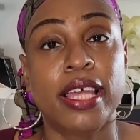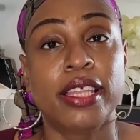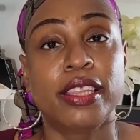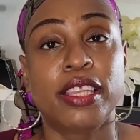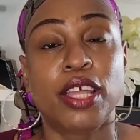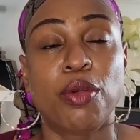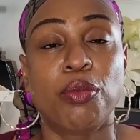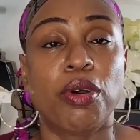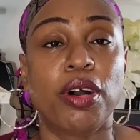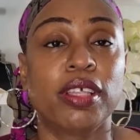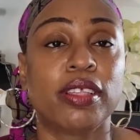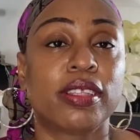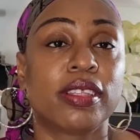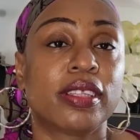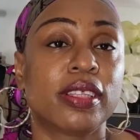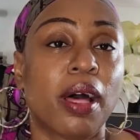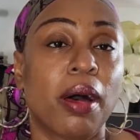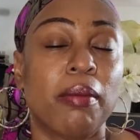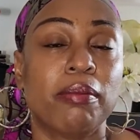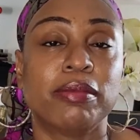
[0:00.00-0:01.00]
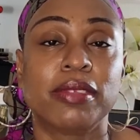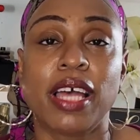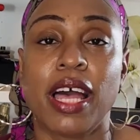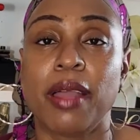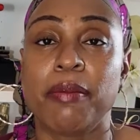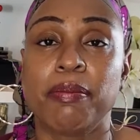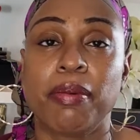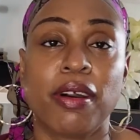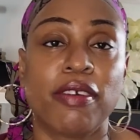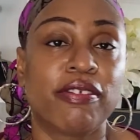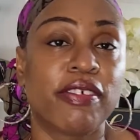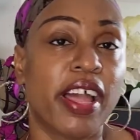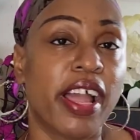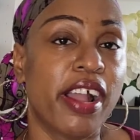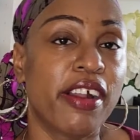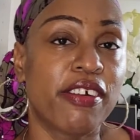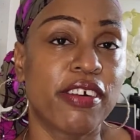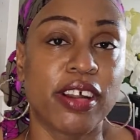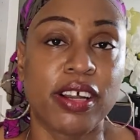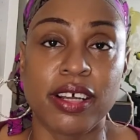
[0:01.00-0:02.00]
There was some type of
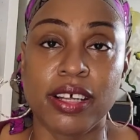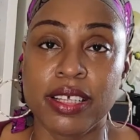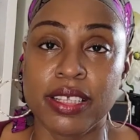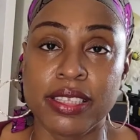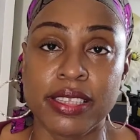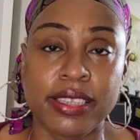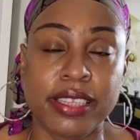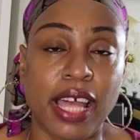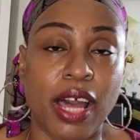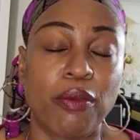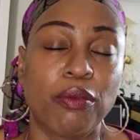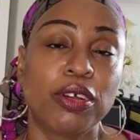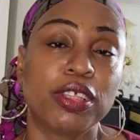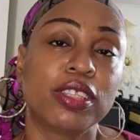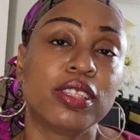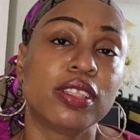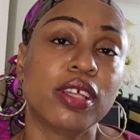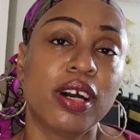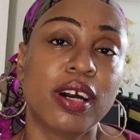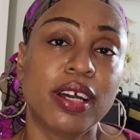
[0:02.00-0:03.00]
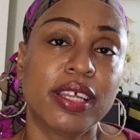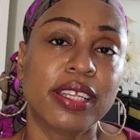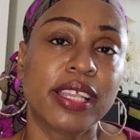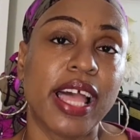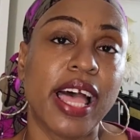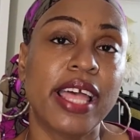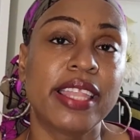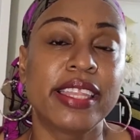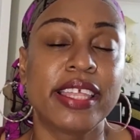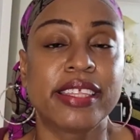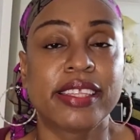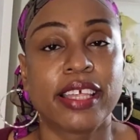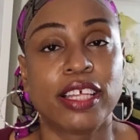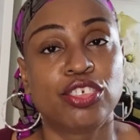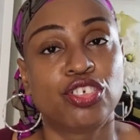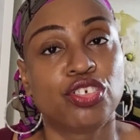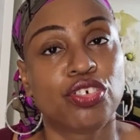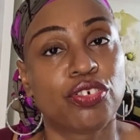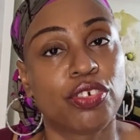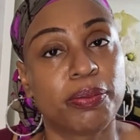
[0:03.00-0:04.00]
error that was done and they
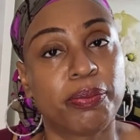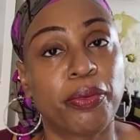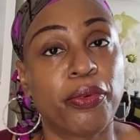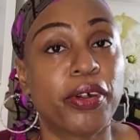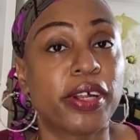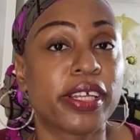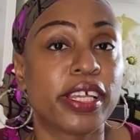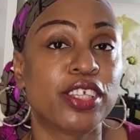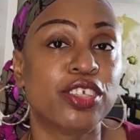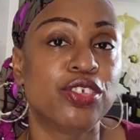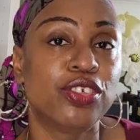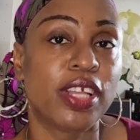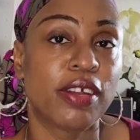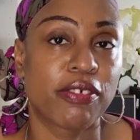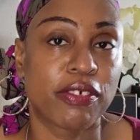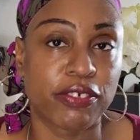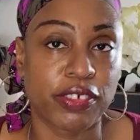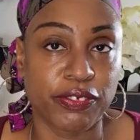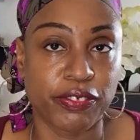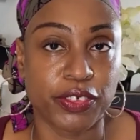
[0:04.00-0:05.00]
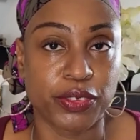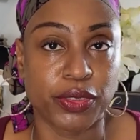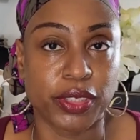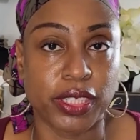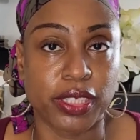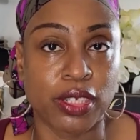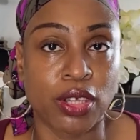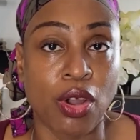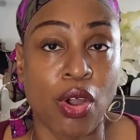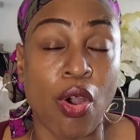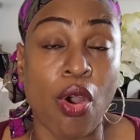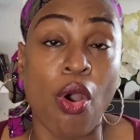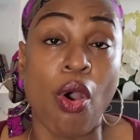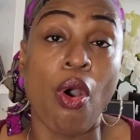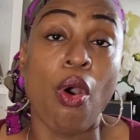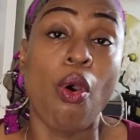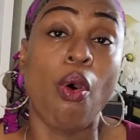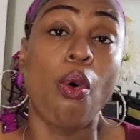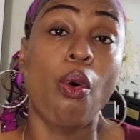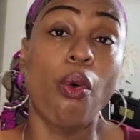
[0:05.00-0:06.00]
sent you a report and you never reviewed it.
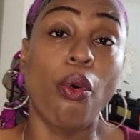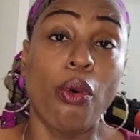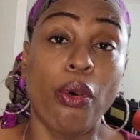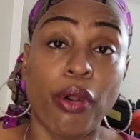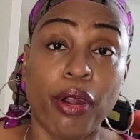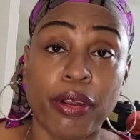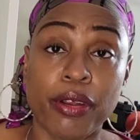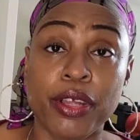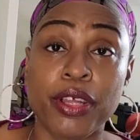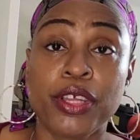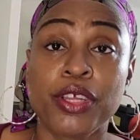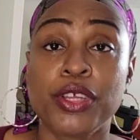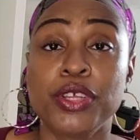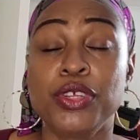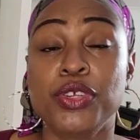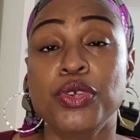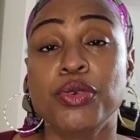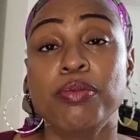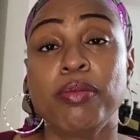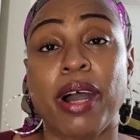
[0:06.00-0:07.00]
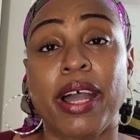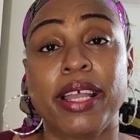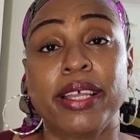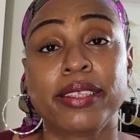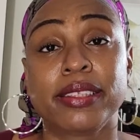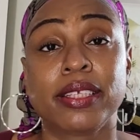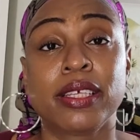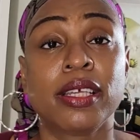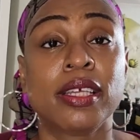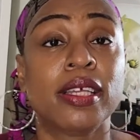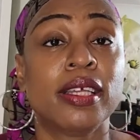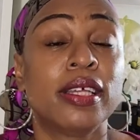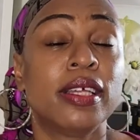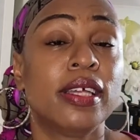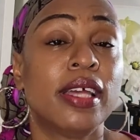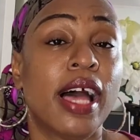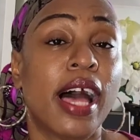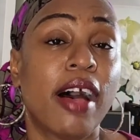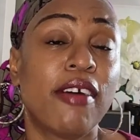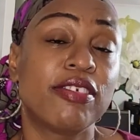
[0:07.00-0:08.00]
Or you might
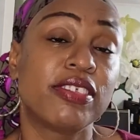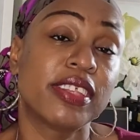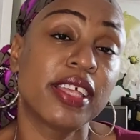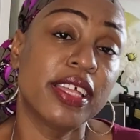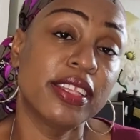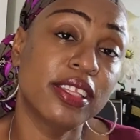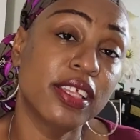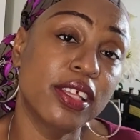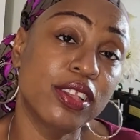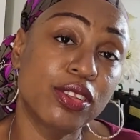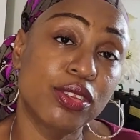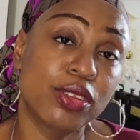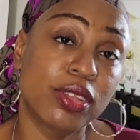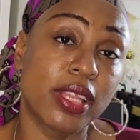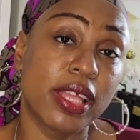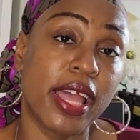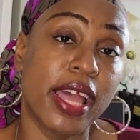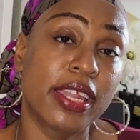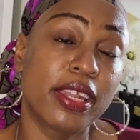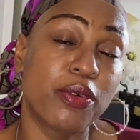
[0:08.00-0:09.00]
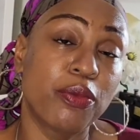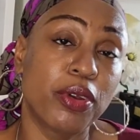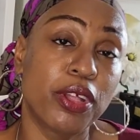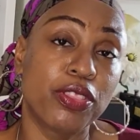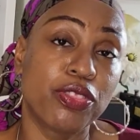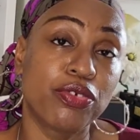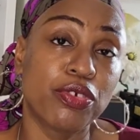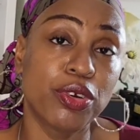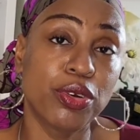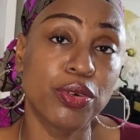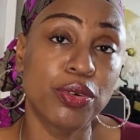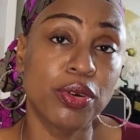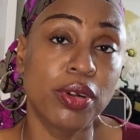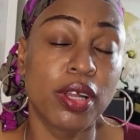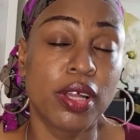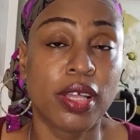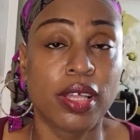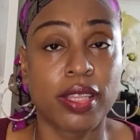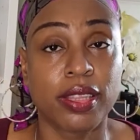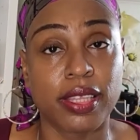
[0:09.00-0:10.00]
have sent it and it went through
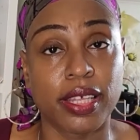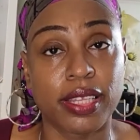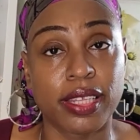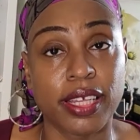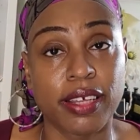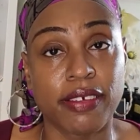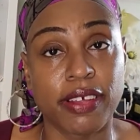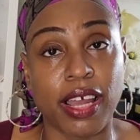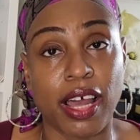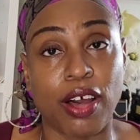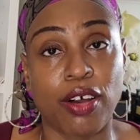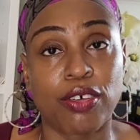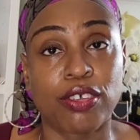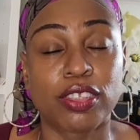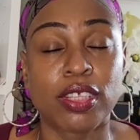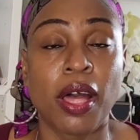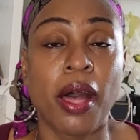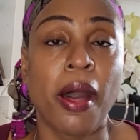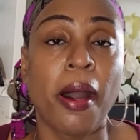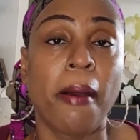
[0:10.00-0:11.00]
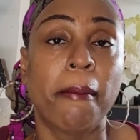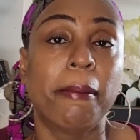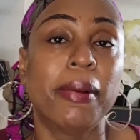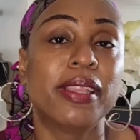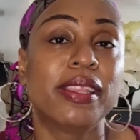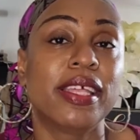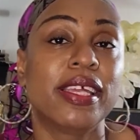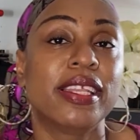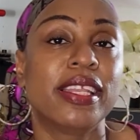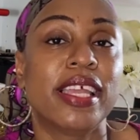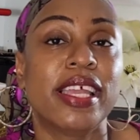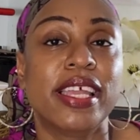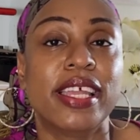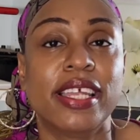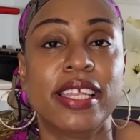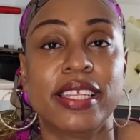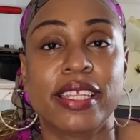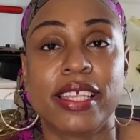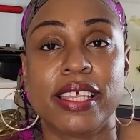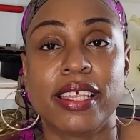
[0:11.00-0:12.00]
the clearinghouse, but then
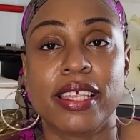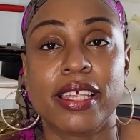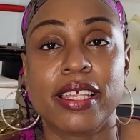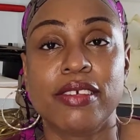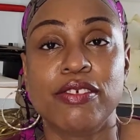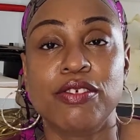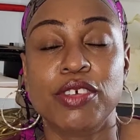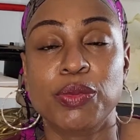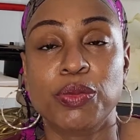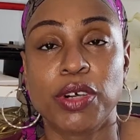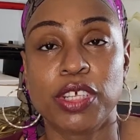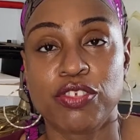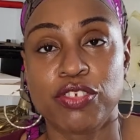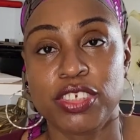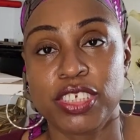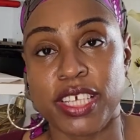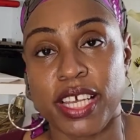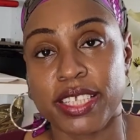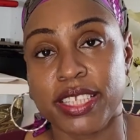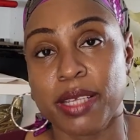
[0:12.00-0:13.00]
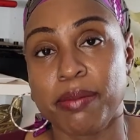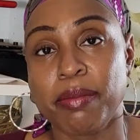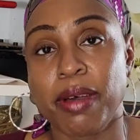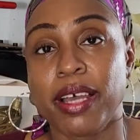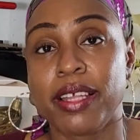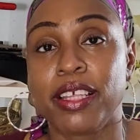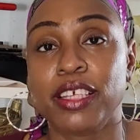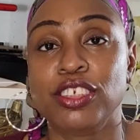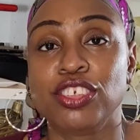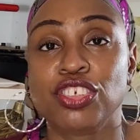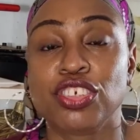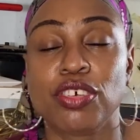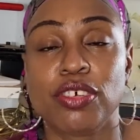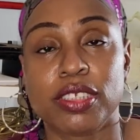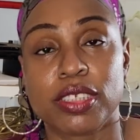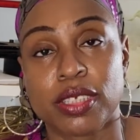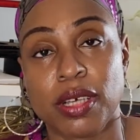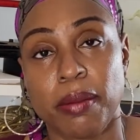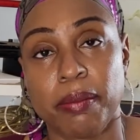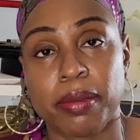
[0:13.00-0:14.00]
it was rejected by the
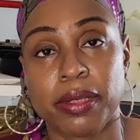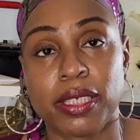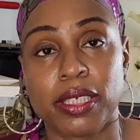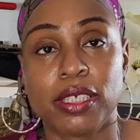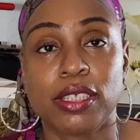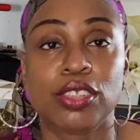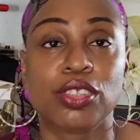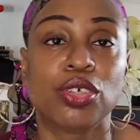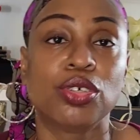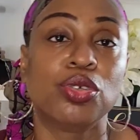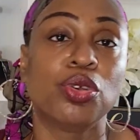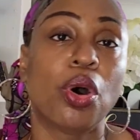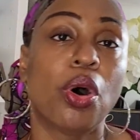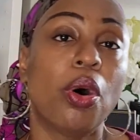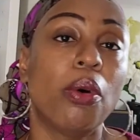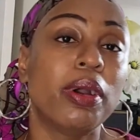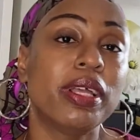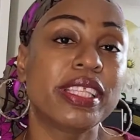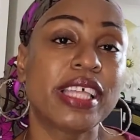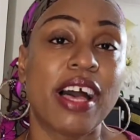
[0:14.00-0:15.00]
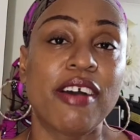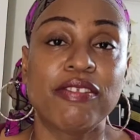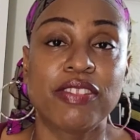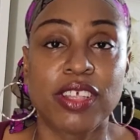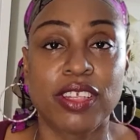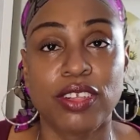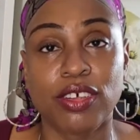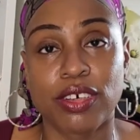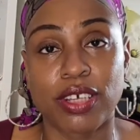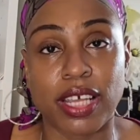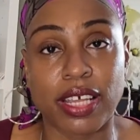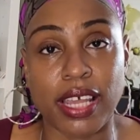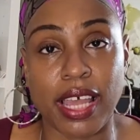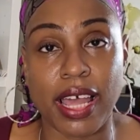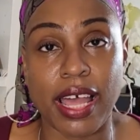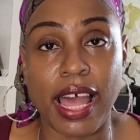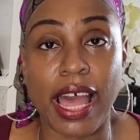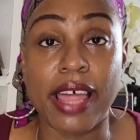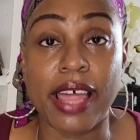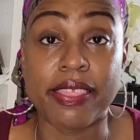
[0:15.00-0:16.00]
insurance company. So you always have to look
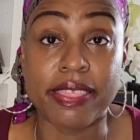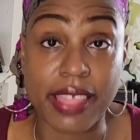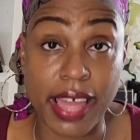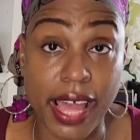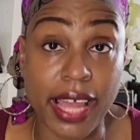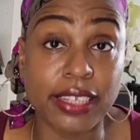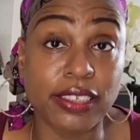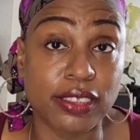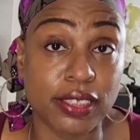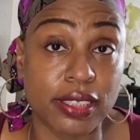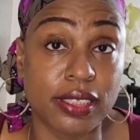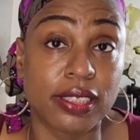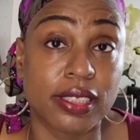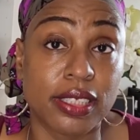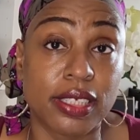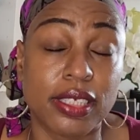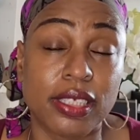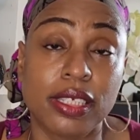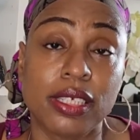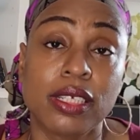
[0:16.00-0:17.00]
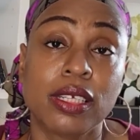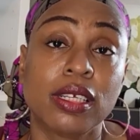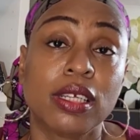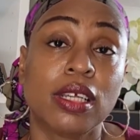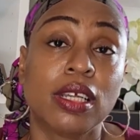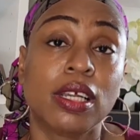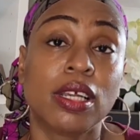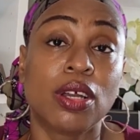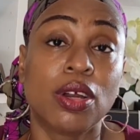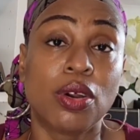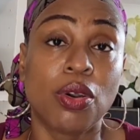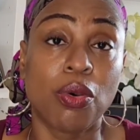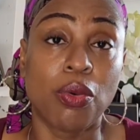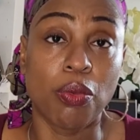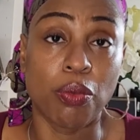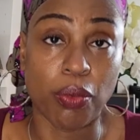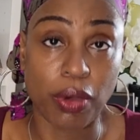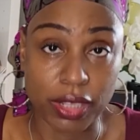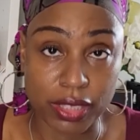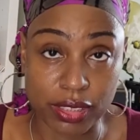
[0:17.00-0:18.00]
at that to see
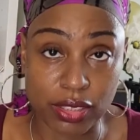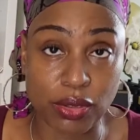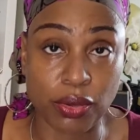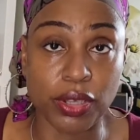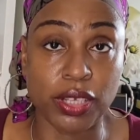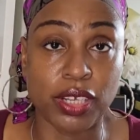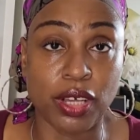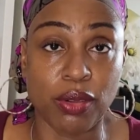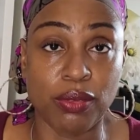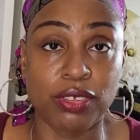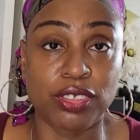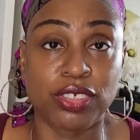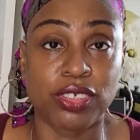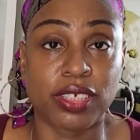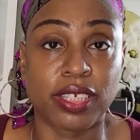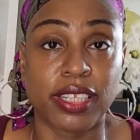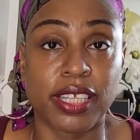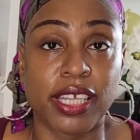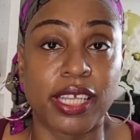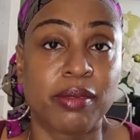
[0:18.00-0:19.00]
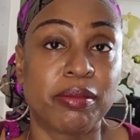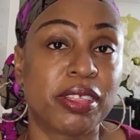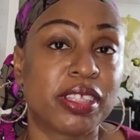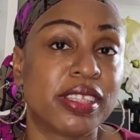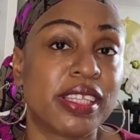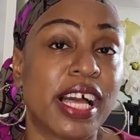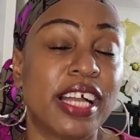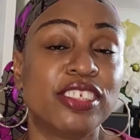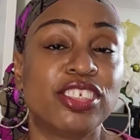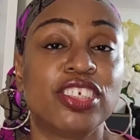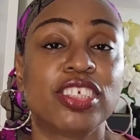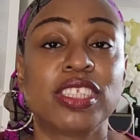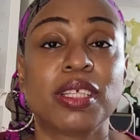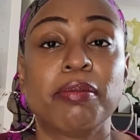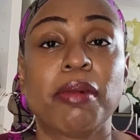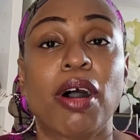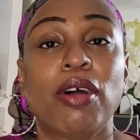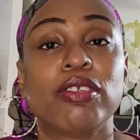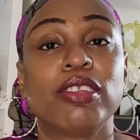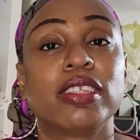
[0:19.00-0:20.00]
what's going on with your claim. It's not just
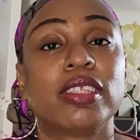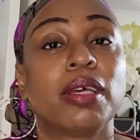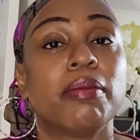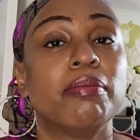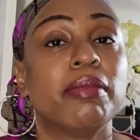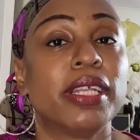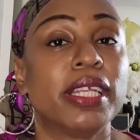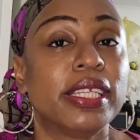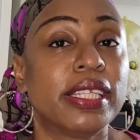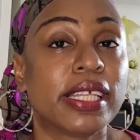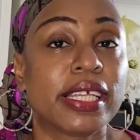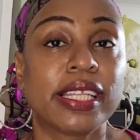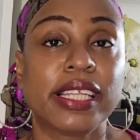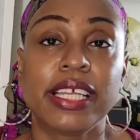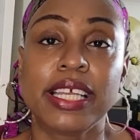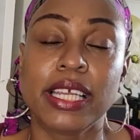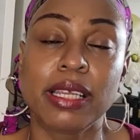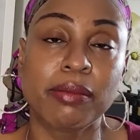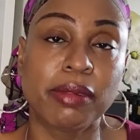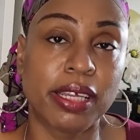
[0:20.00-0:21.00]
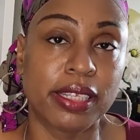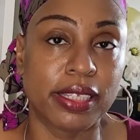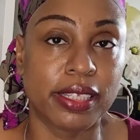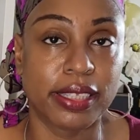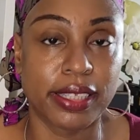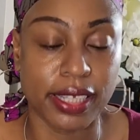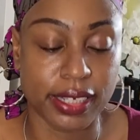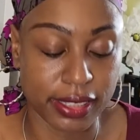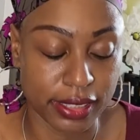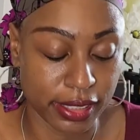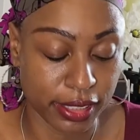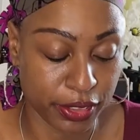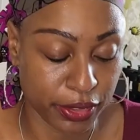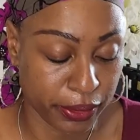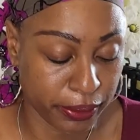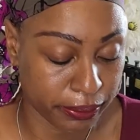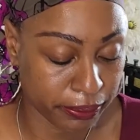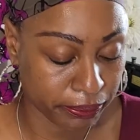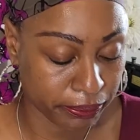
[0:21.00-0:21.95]
about submitting the claim and then letting it go.